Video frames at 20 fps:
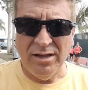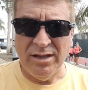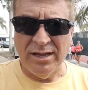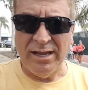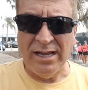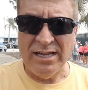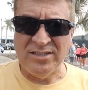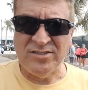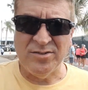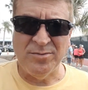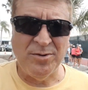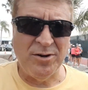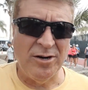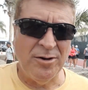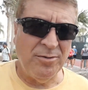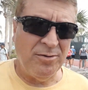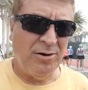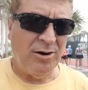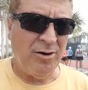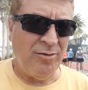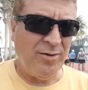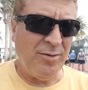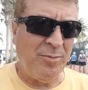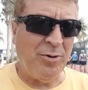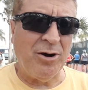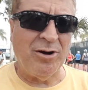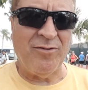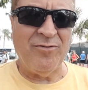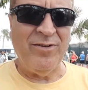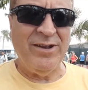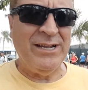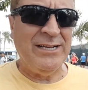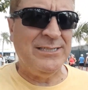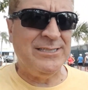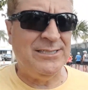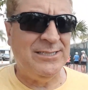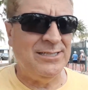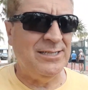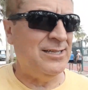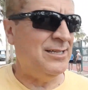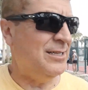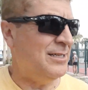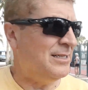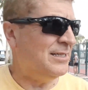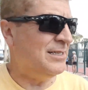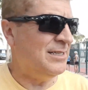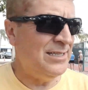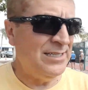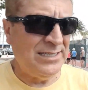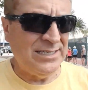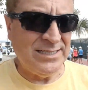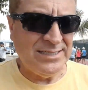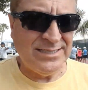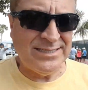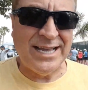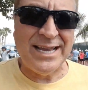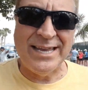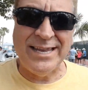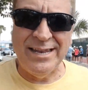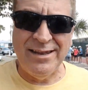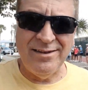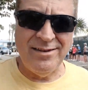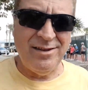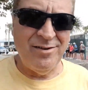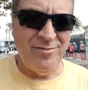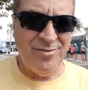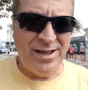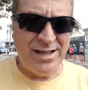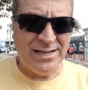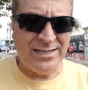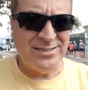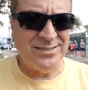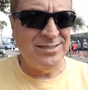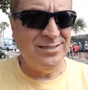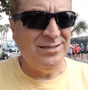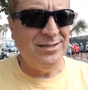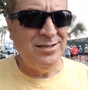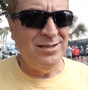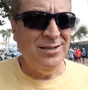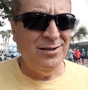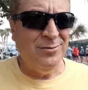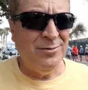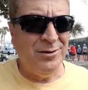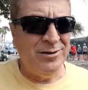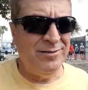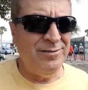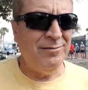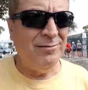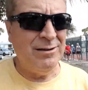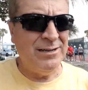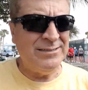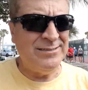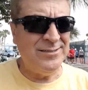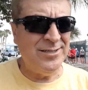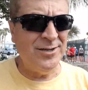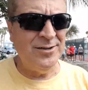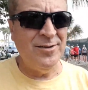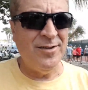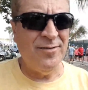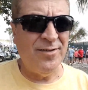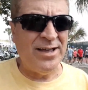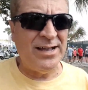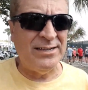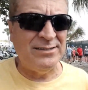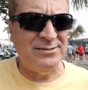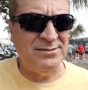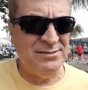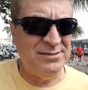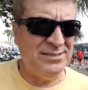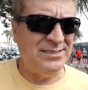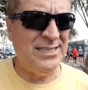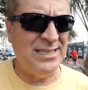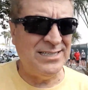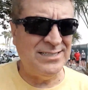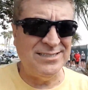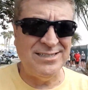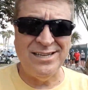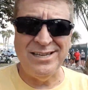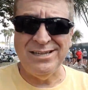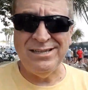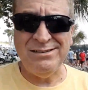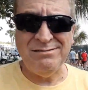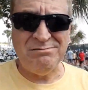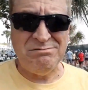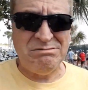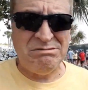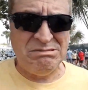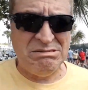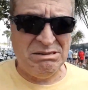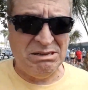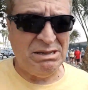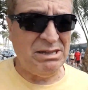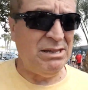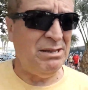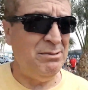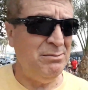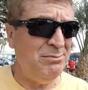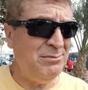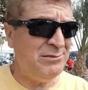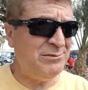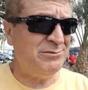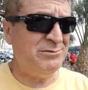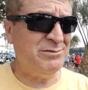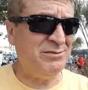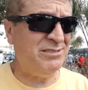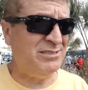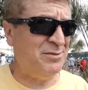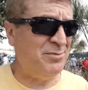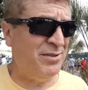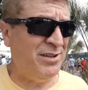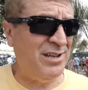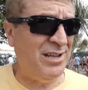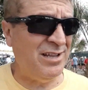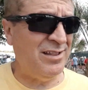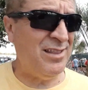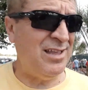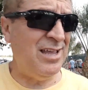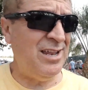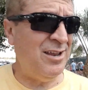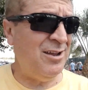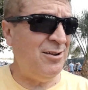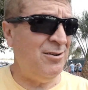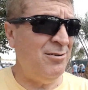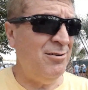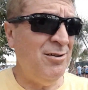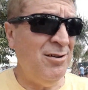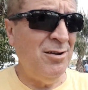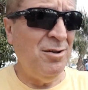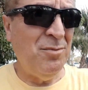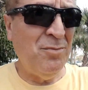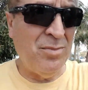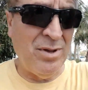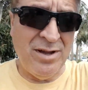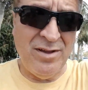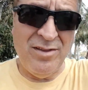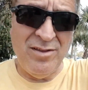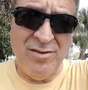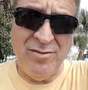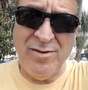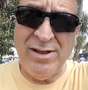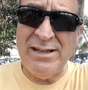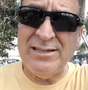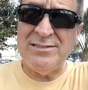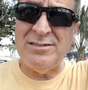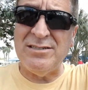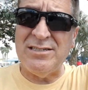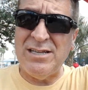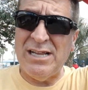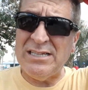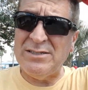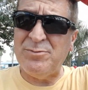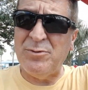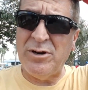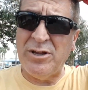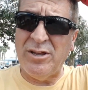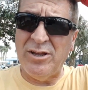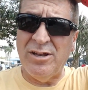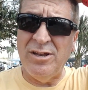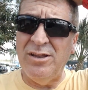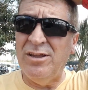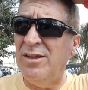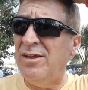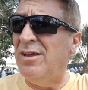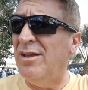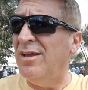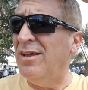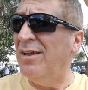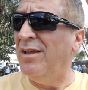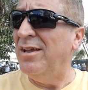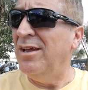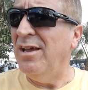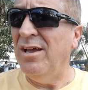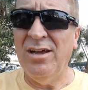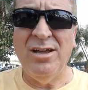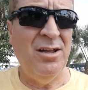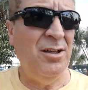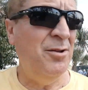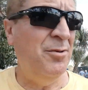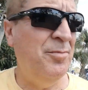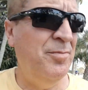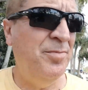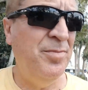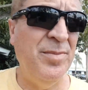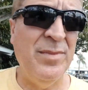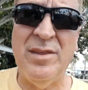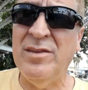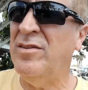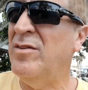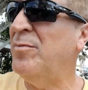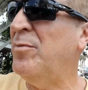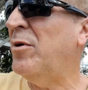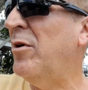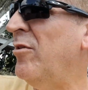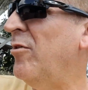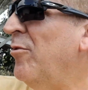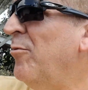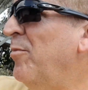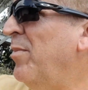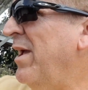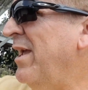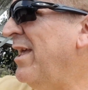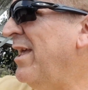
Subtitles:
guys from our RV park finished second in the advance. Considering they've got 16 teams or something like that here playing in the advances, that's pretty good. This is part of their bay